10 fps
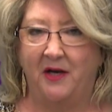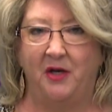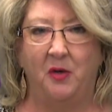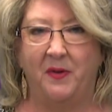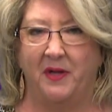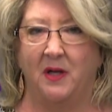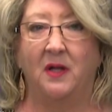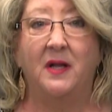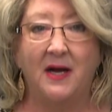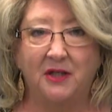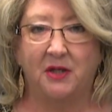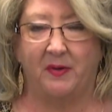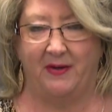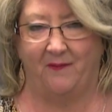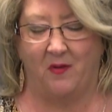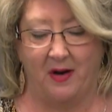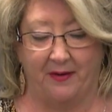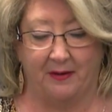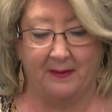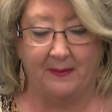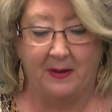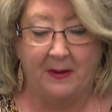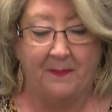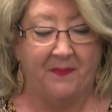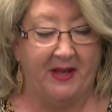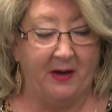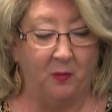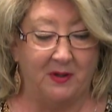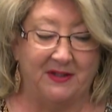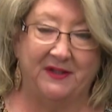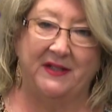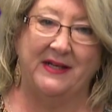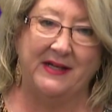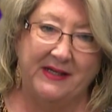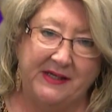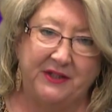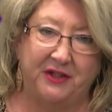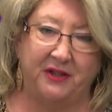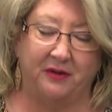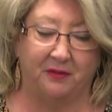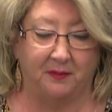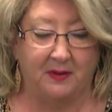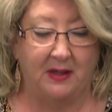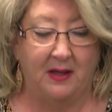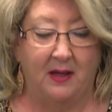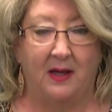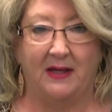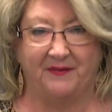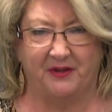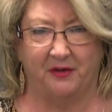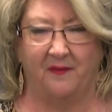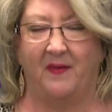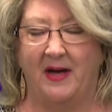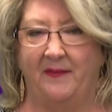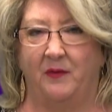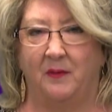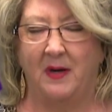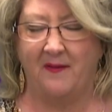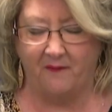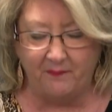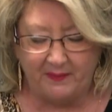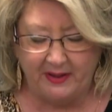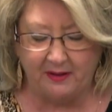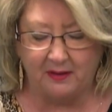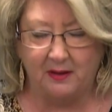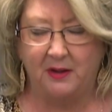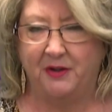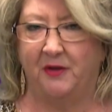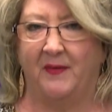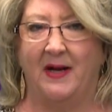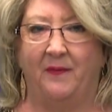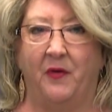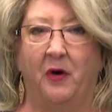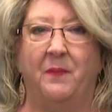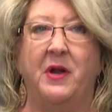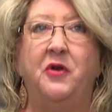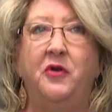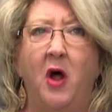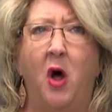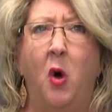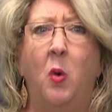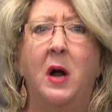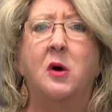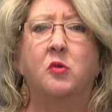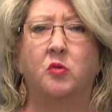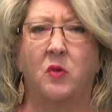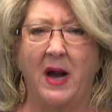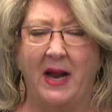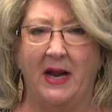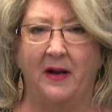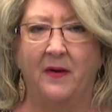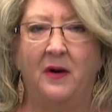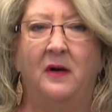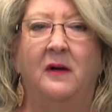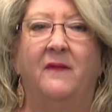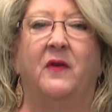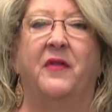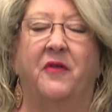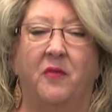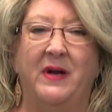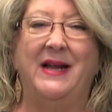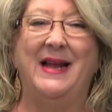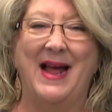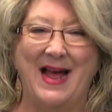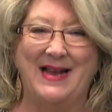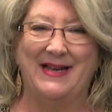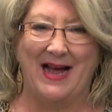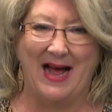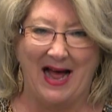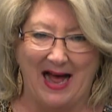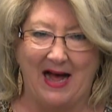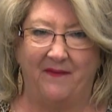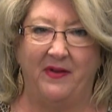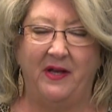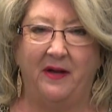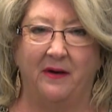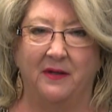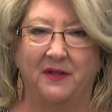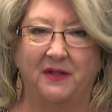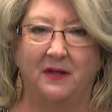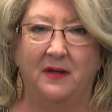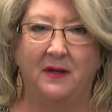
to do with the luxury of water. It was an issue of survival, of mere survival. There had been no rain for three and a half years.